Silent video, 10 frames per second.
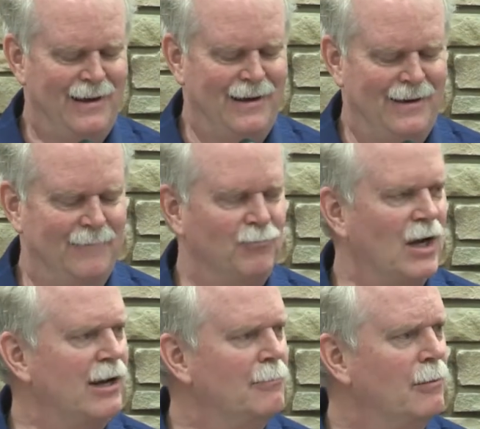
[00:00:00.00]

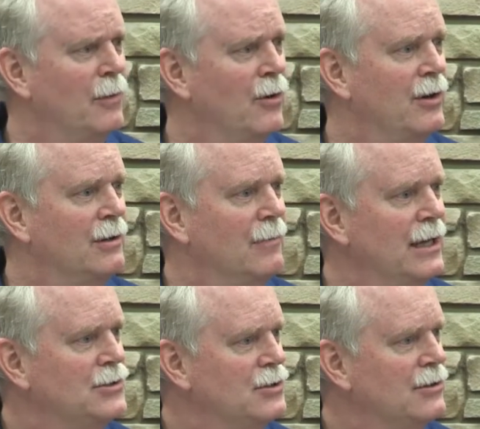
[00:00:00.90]
I got promoted to
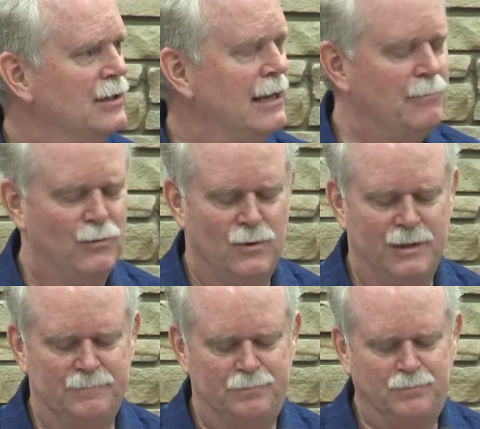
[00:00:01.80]
major at that
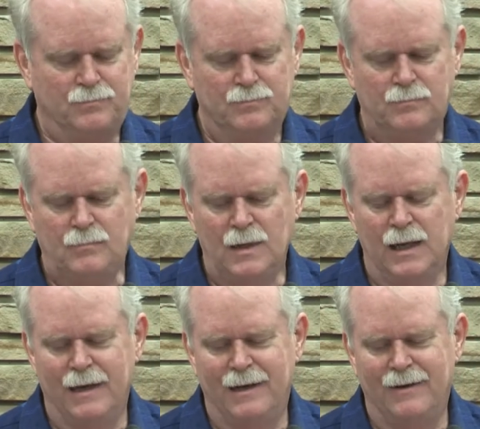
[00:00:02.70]
point,
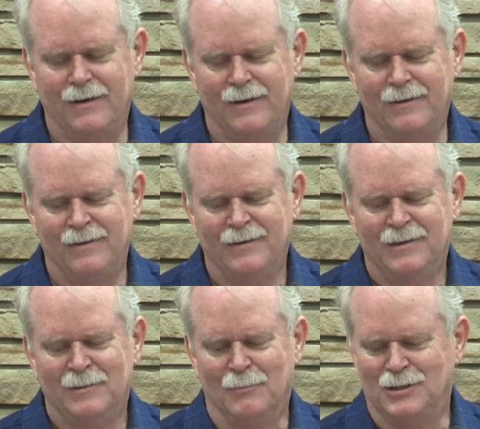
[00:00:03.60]
and
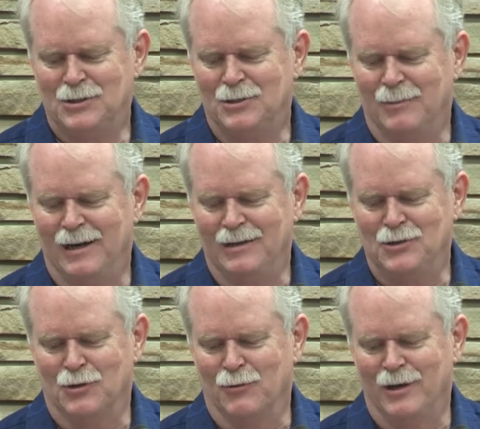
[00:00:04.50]
much to my
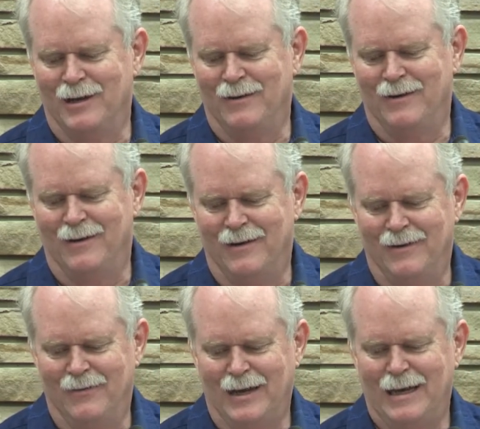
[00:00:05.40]
chagrin,
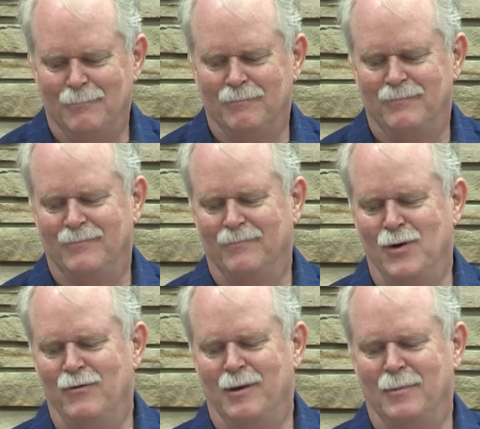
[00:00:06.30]
they kept
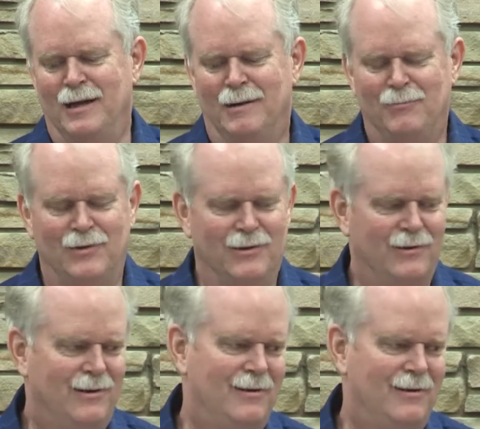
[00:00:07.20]
moving me up the,